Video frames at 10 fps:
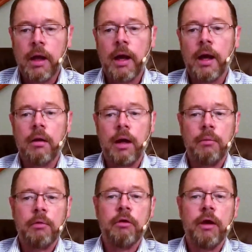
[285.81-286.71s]
Adonai
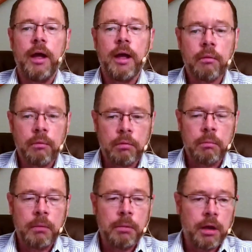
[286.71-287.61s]
was angry with
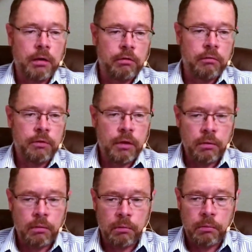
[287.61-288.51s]
me because of
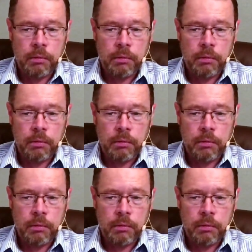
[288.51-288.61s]
you,